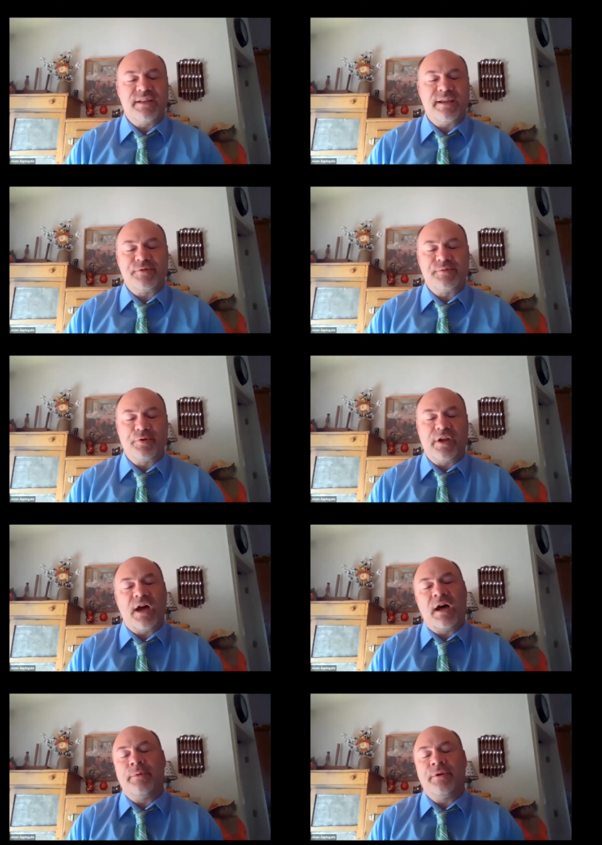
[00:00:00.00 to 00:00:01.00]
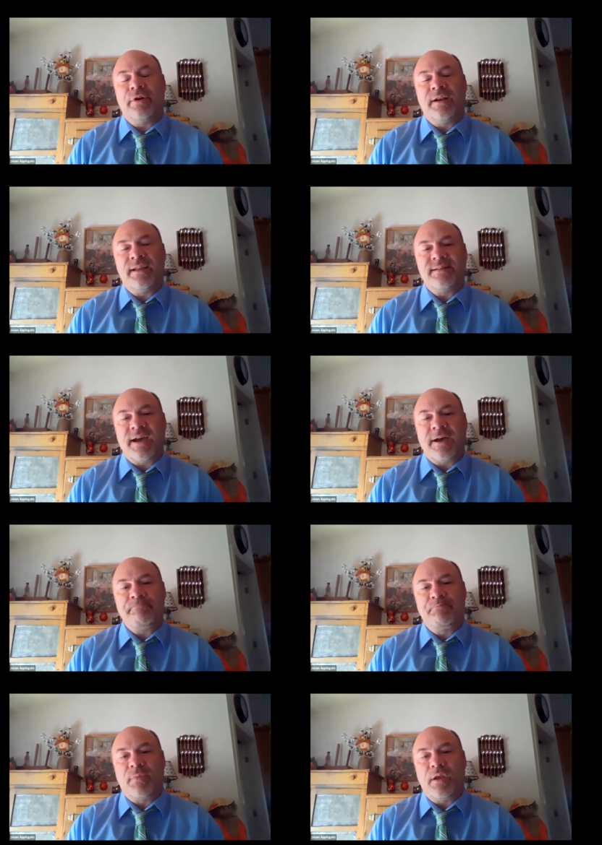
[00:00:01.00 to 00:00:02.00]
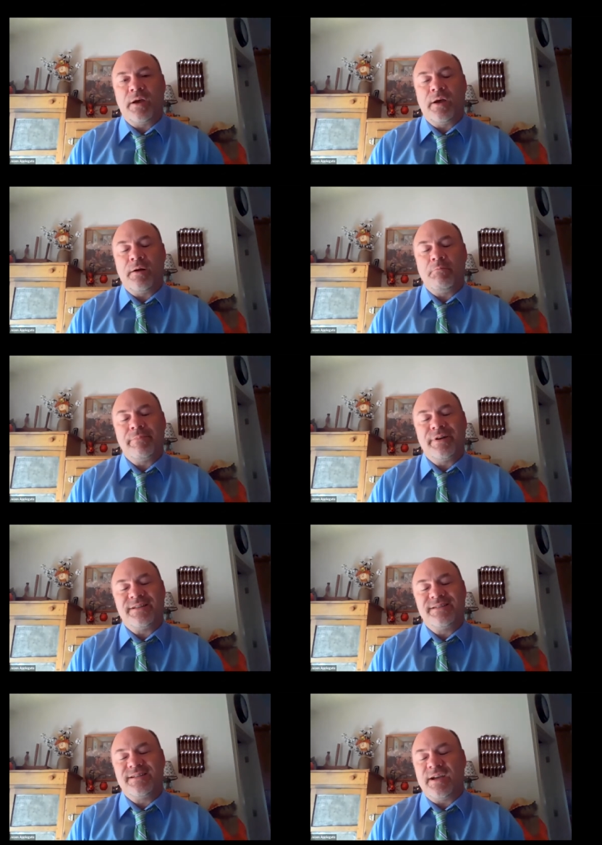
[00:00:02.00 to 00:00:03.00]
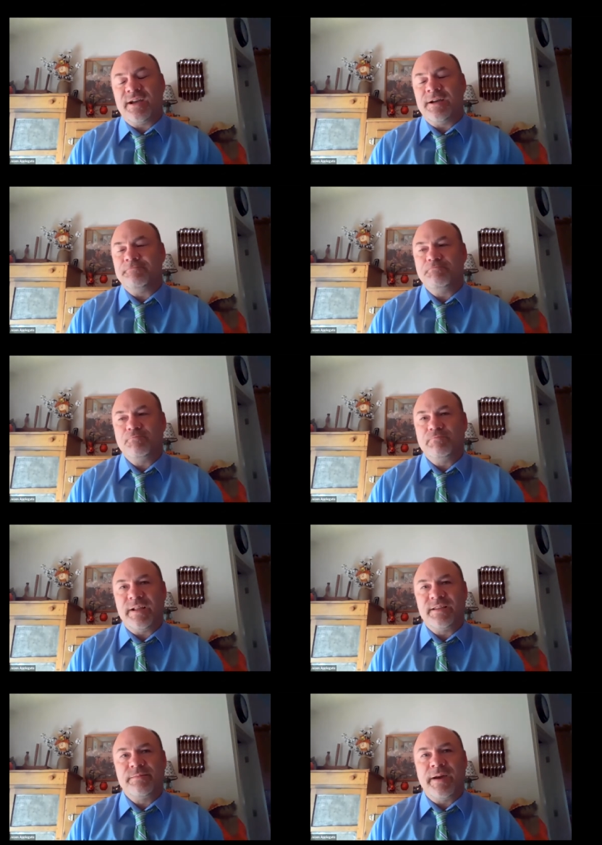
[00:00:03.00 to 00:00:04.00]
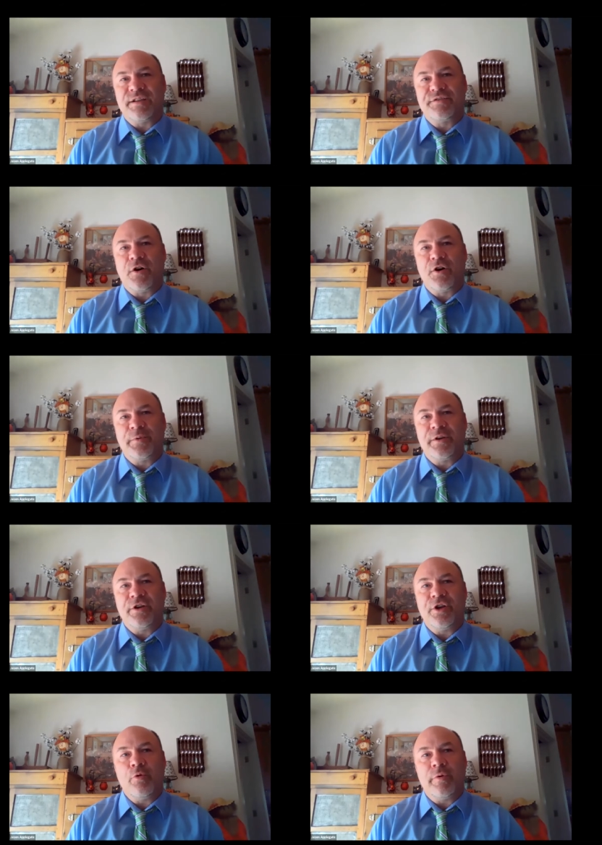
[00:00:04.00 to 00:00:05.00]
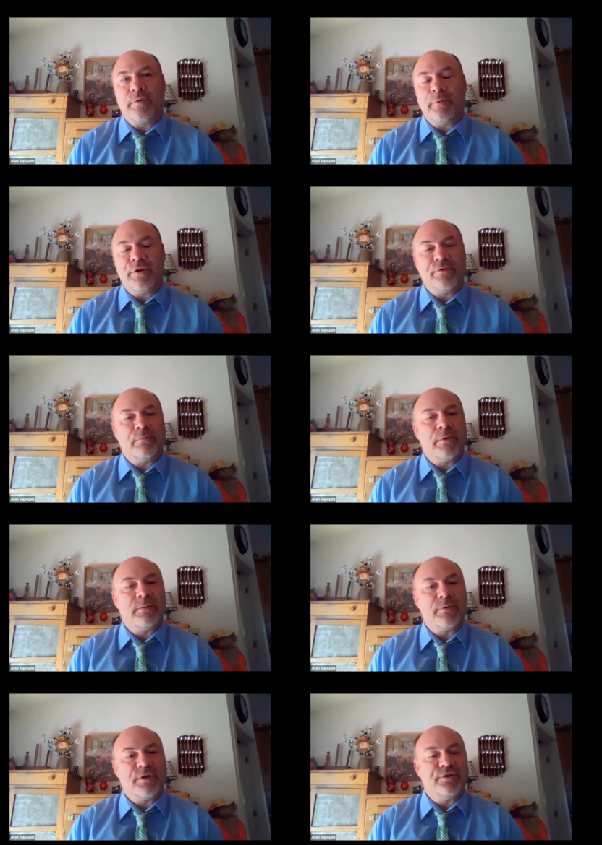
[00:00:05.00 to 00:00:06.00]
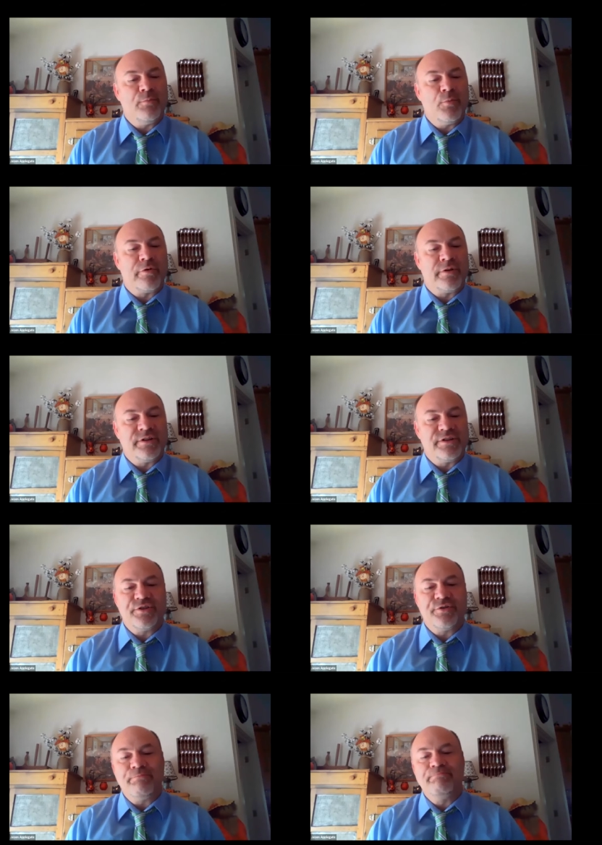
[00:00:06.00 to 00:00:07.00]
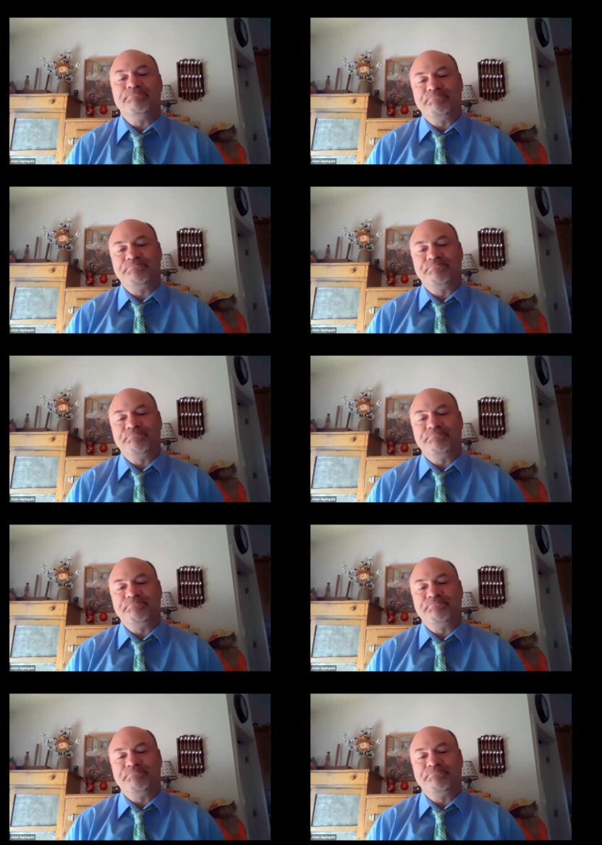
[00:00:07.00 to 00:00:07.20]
That was pretty common during that time, um, but um, that's about as far as we can go with it. We couldn't really could do more than assume.